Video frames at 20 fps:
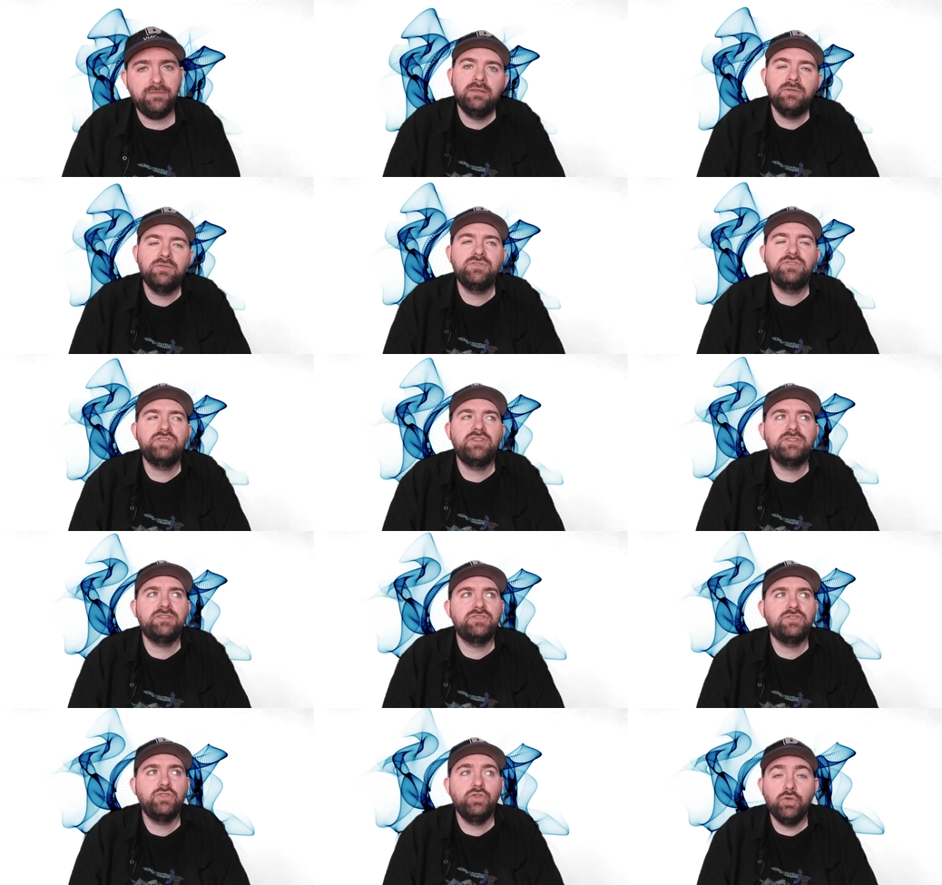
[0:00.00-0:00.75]
There's
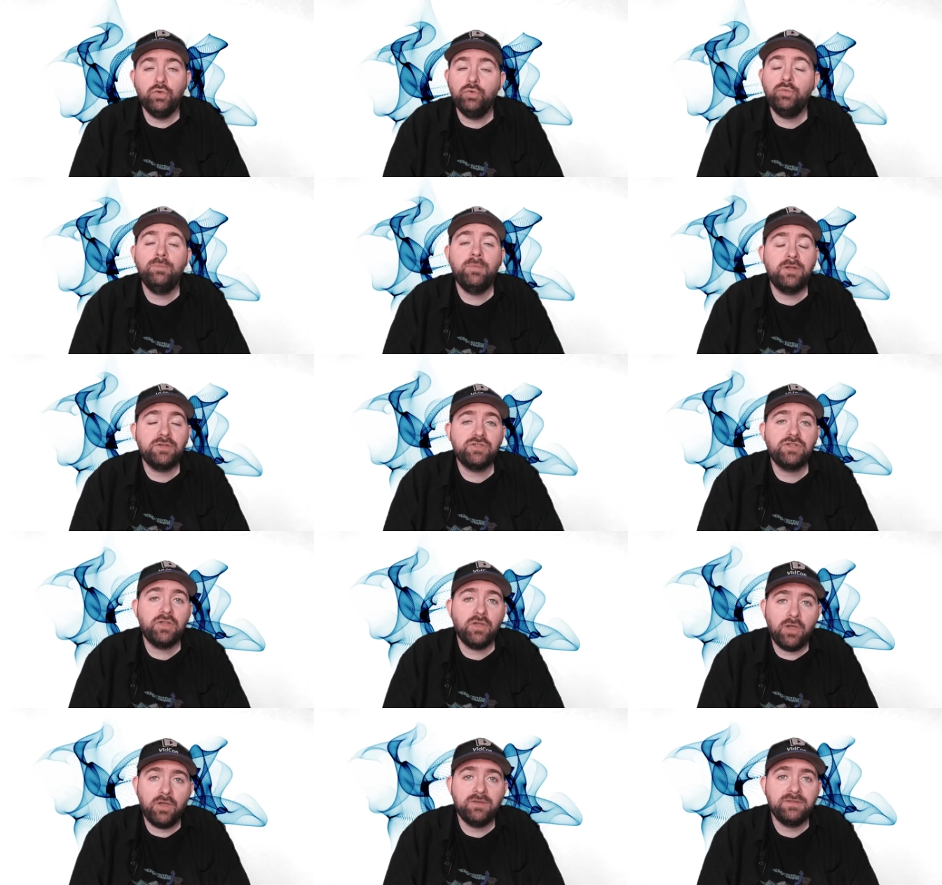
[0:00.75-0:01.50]
just too much
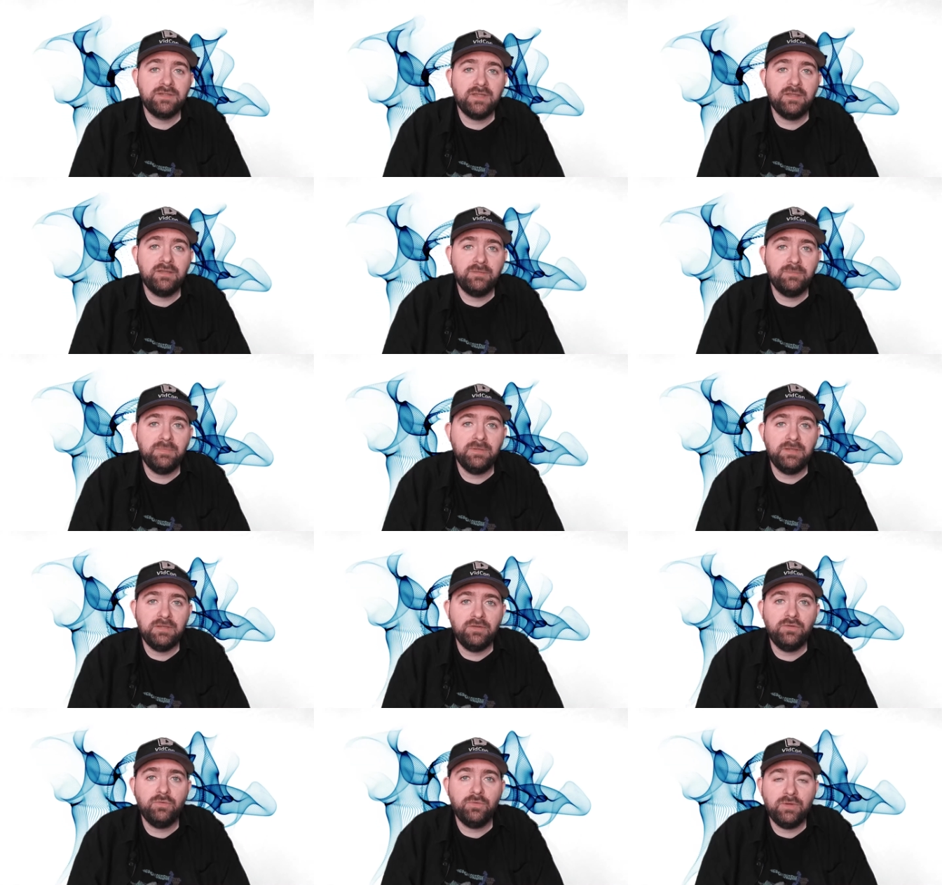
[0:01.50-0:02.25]
content
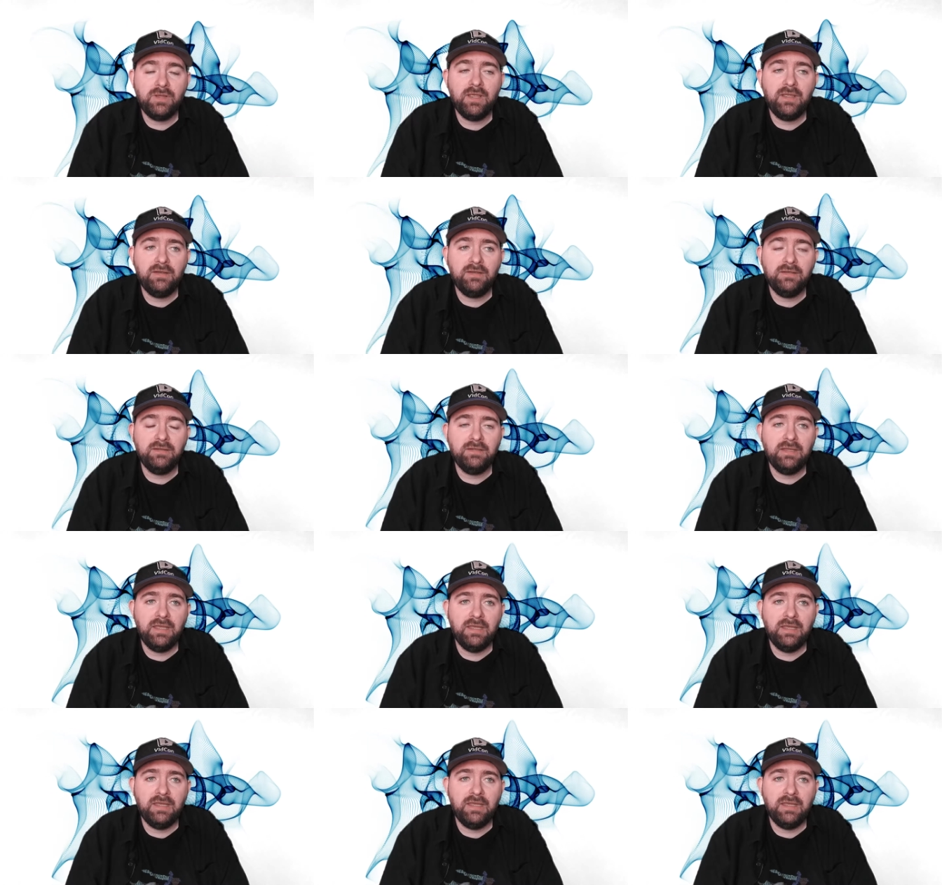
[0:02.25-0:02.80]
being created.